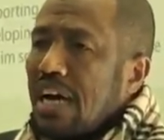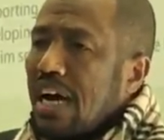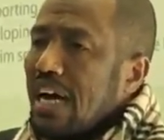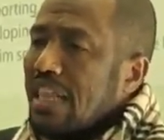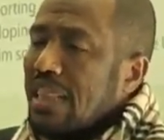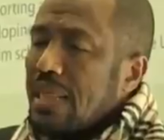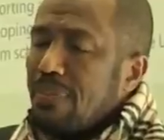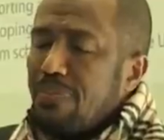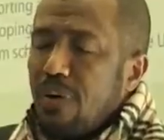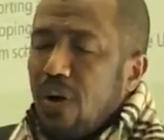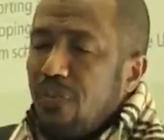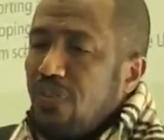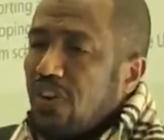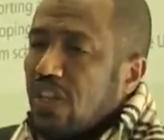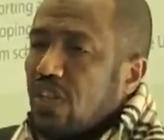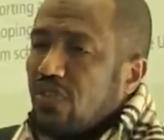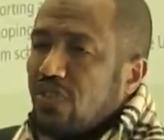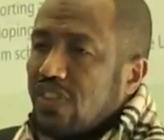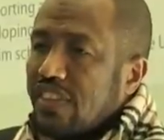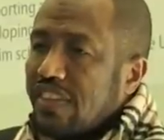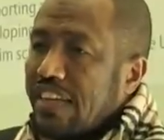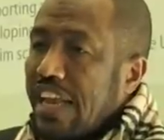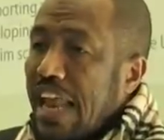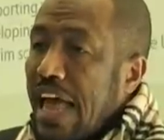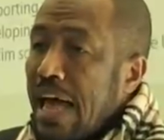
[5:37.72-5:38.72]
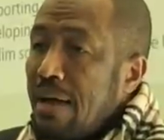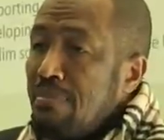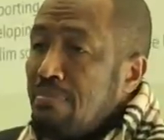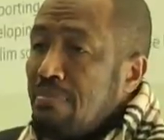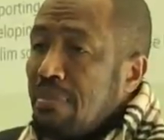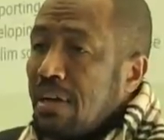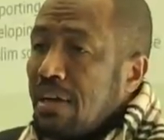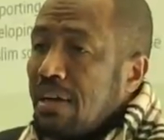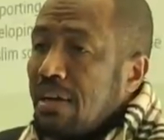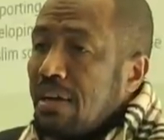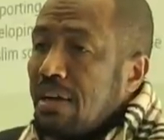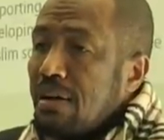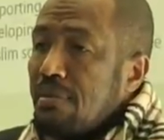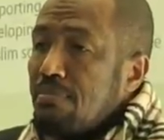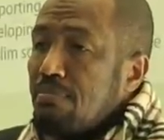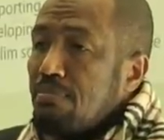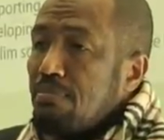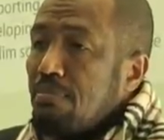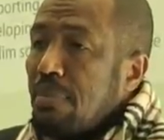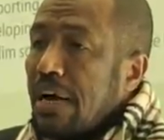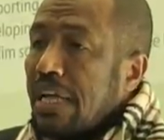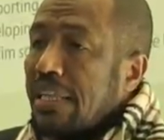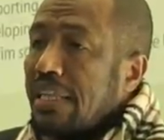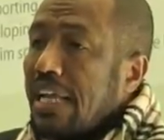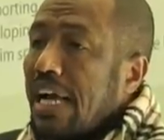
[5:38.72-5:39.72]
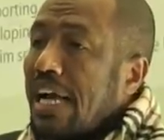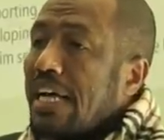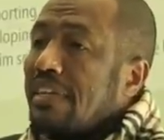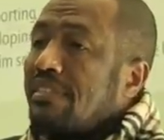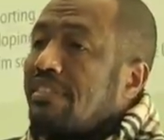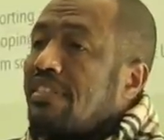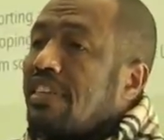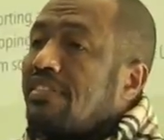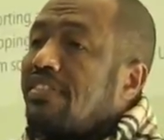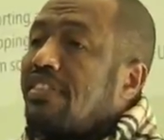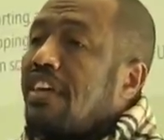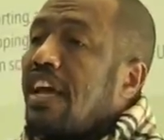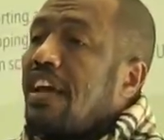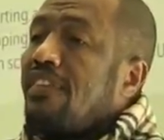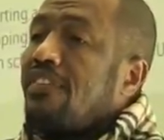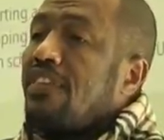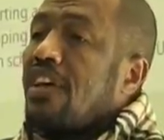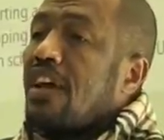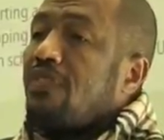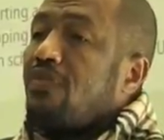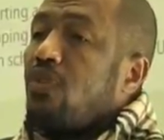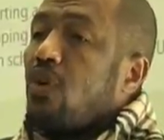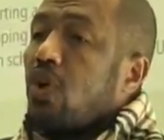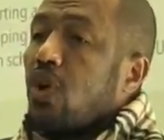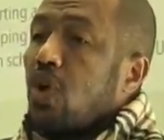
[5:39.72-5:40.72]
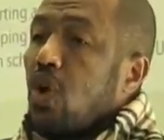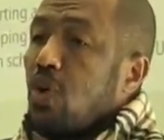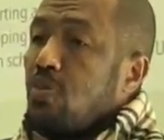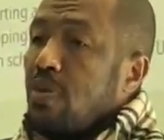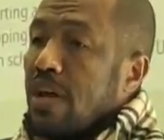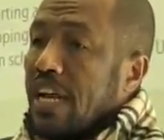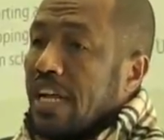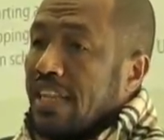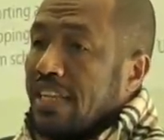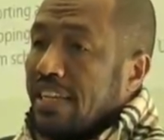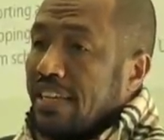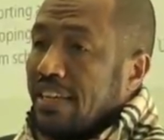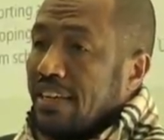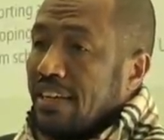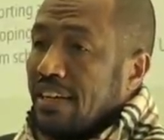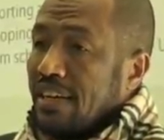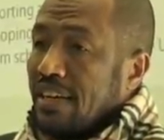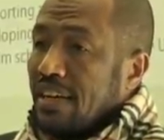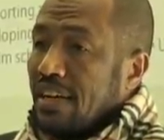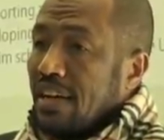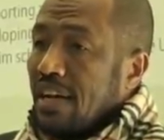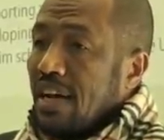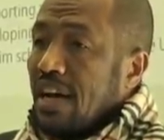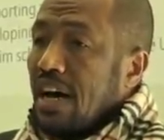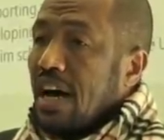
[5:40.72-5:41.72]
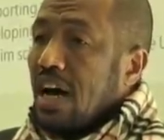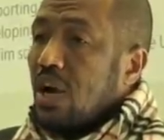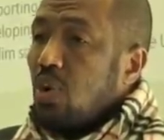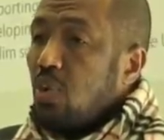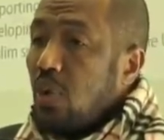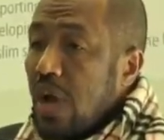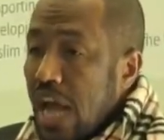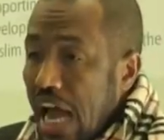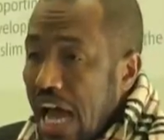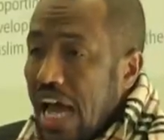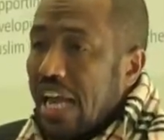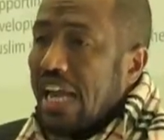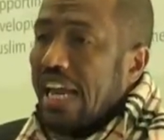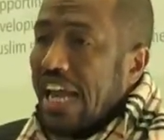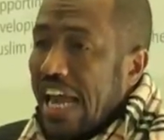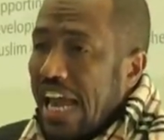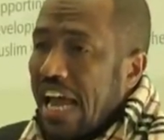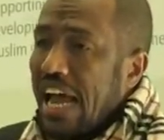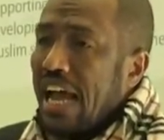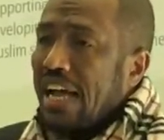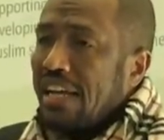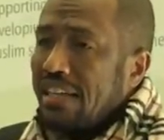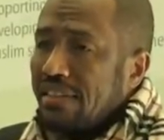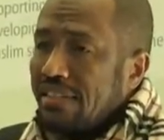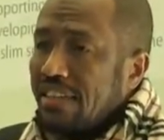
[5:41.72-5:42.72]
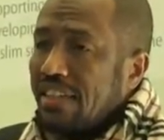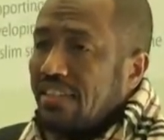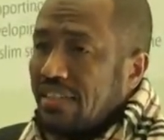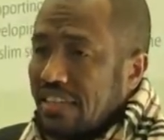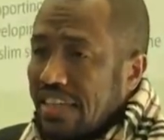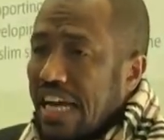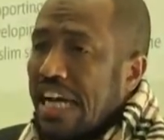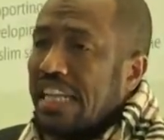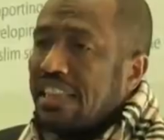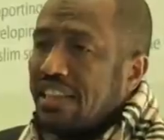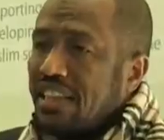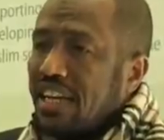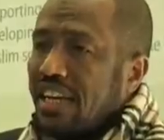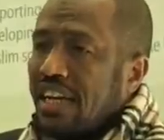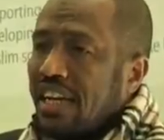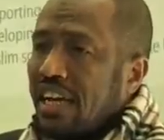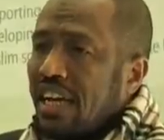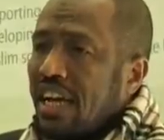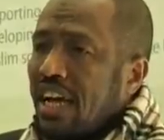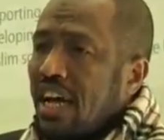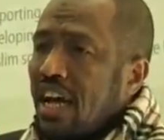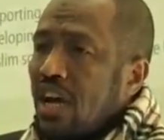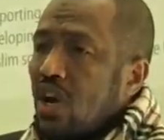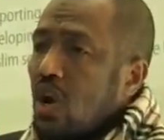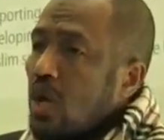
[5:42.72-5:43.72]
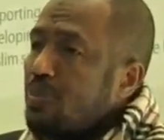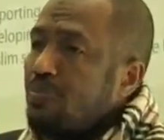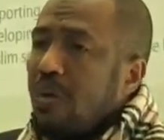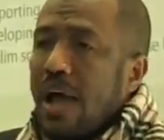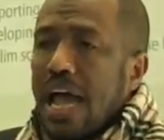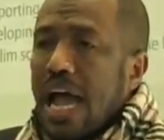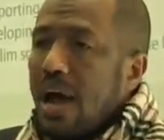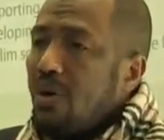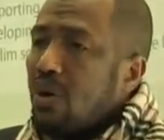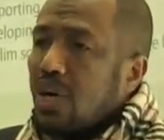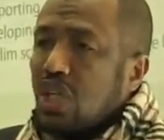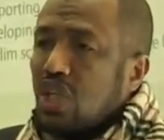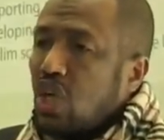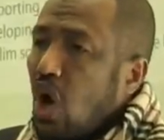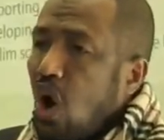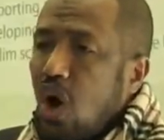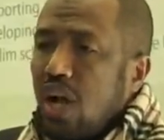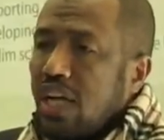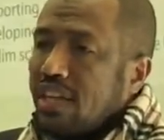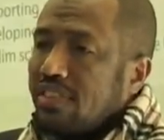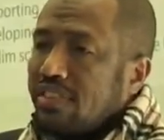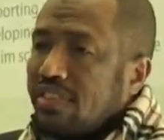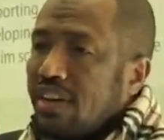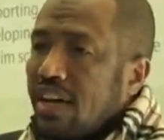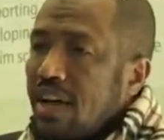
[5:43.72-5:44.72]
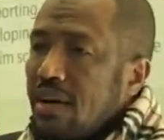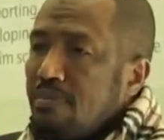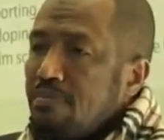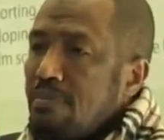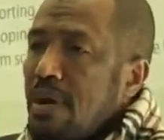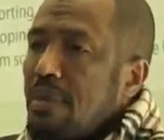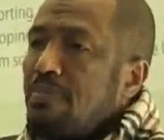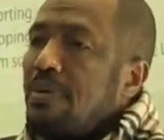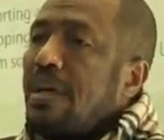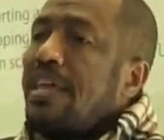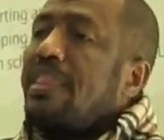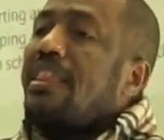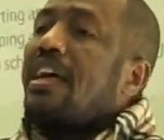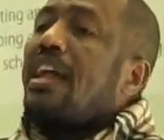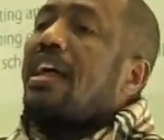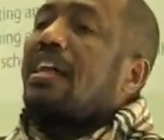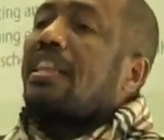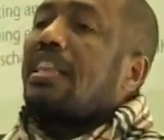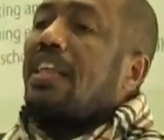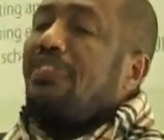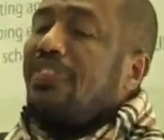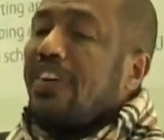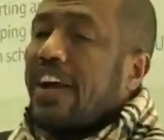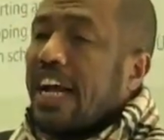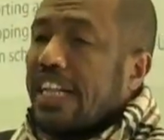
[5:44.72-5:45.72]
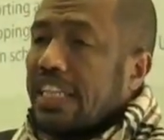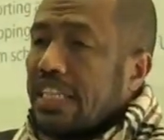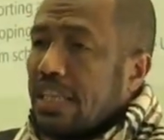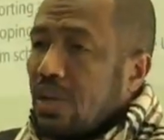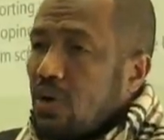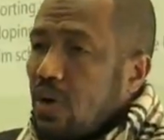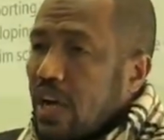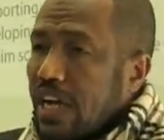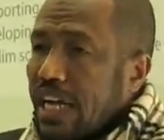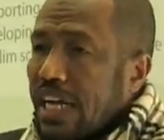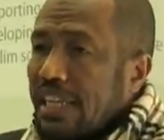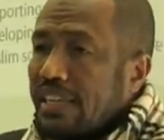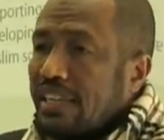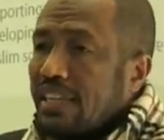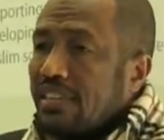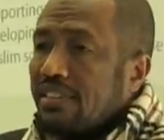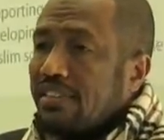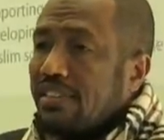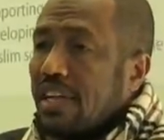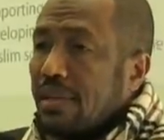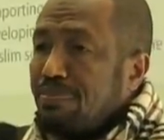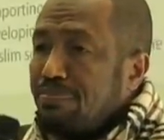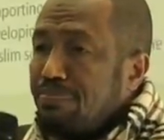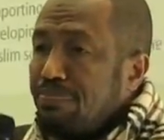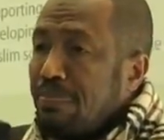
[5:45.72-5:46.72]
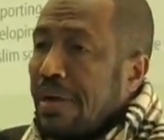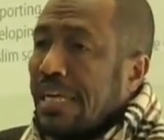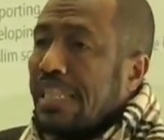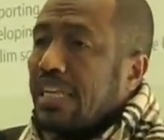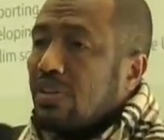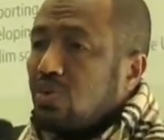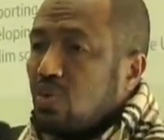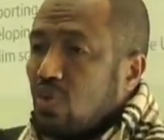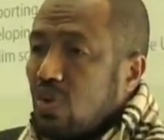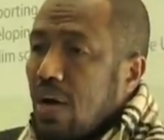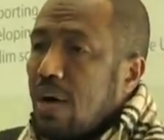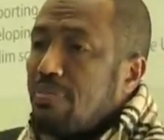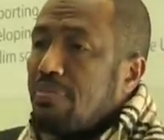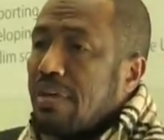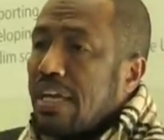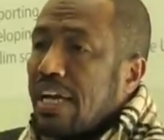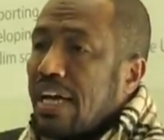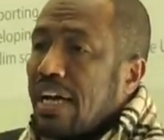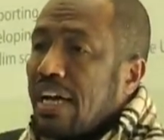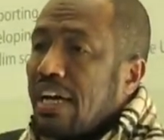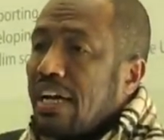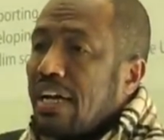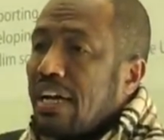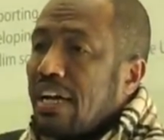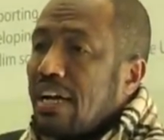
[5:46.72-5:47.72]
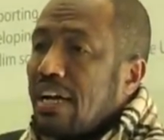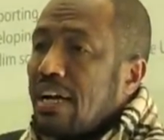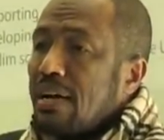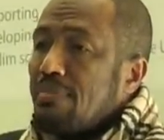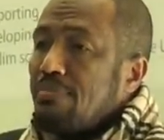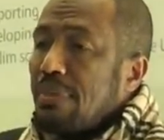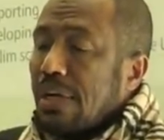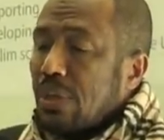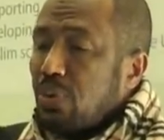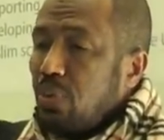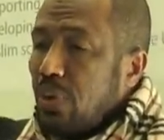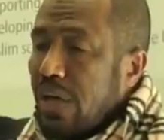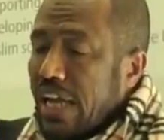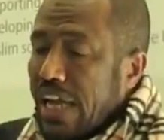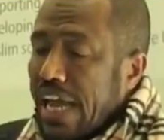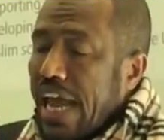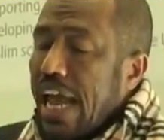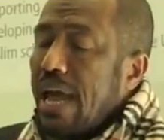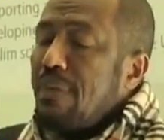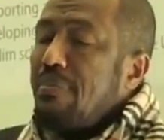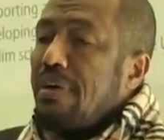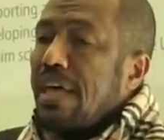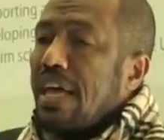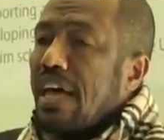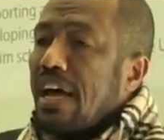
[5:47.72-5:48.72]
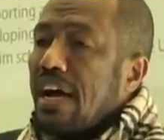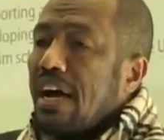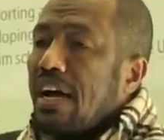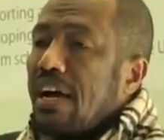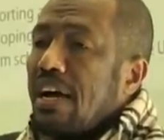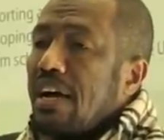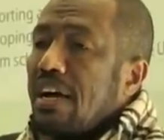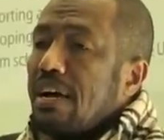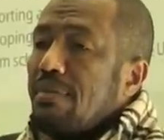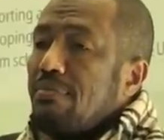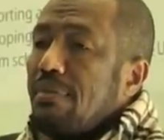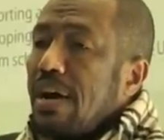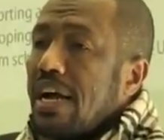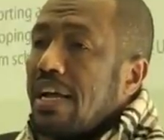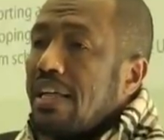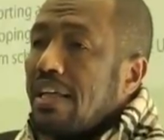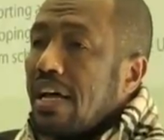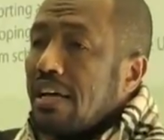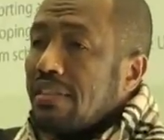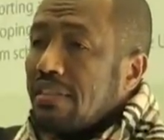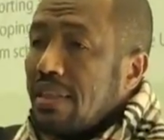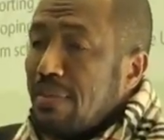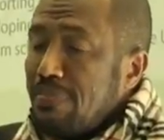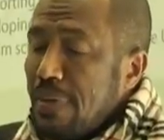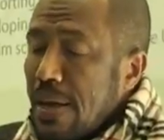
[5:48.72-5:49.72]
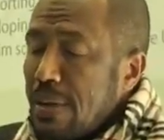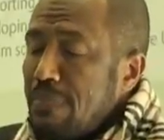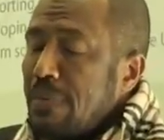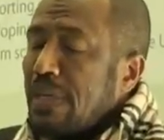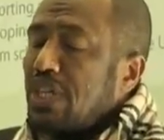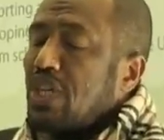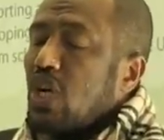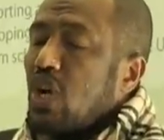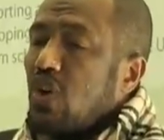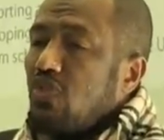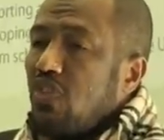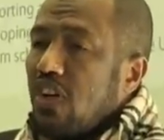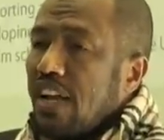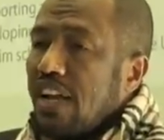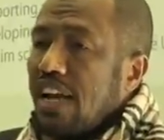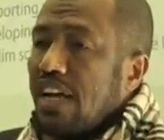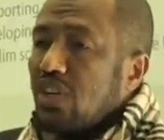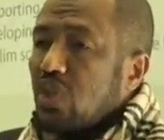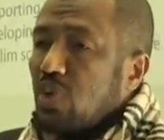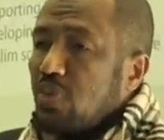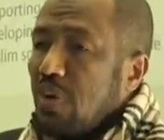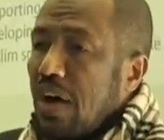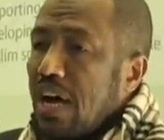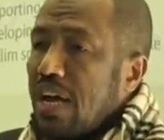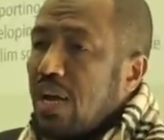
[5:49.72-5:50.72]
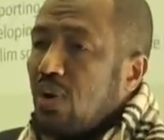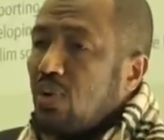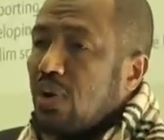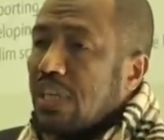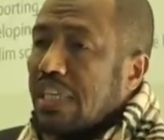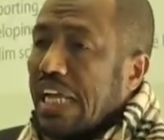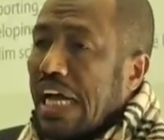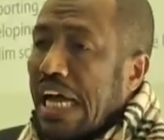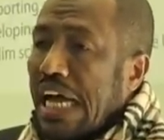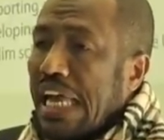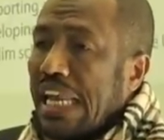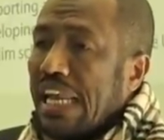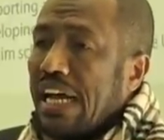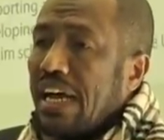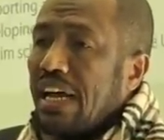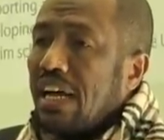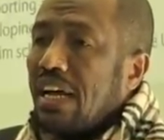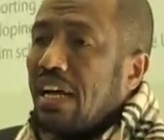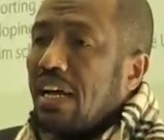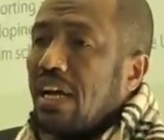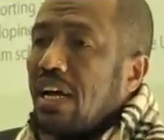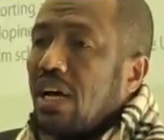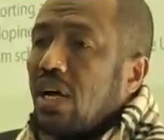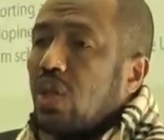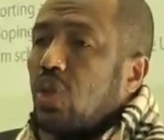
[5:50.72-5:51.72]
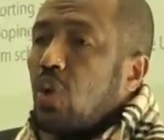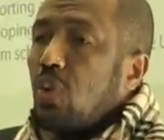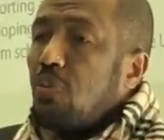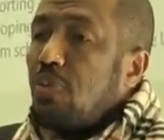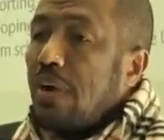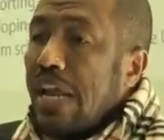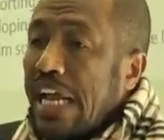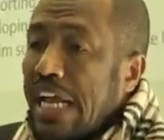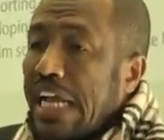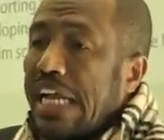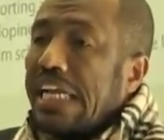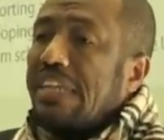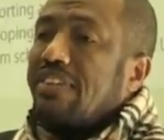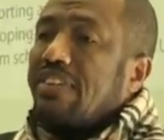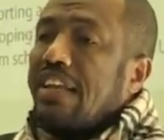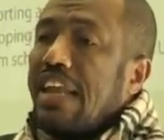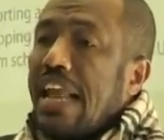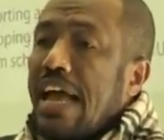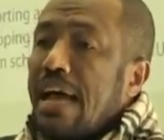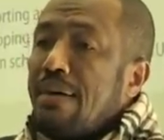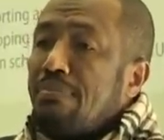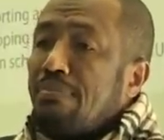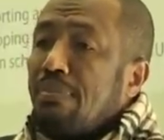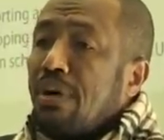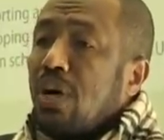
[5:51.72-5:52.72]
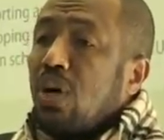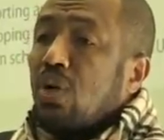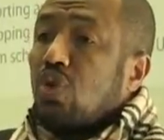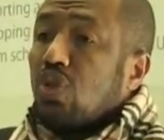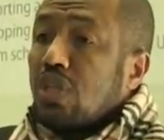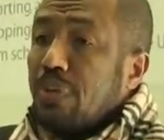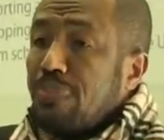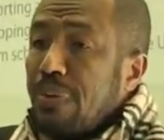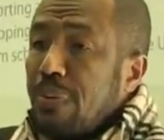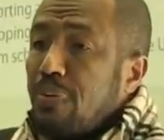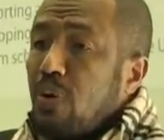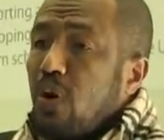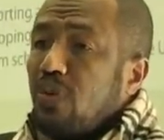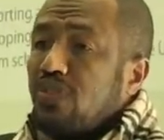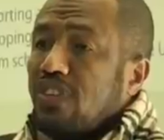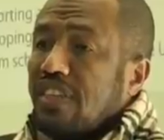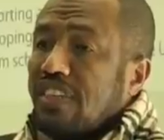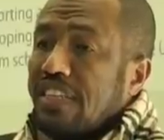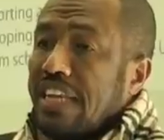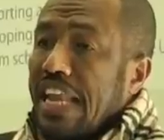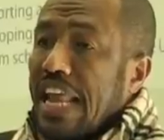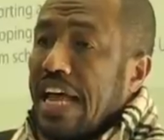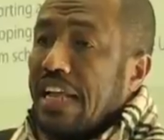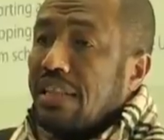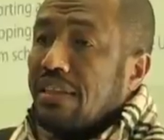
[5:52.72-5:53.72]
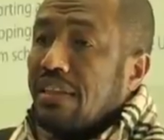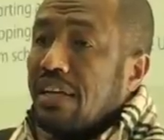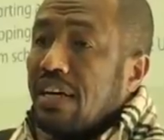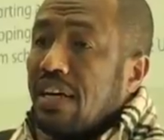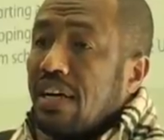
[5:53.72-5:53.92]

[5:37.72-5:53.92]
the Prophet of Islam, but as the savior for humanity. And we are here in this country, not by our choice. Maybe there are difficulties in our countries that made us to come here, but we came here by the permission of Allah subhanahu wa ta'ala to bring Islam to the people of this land.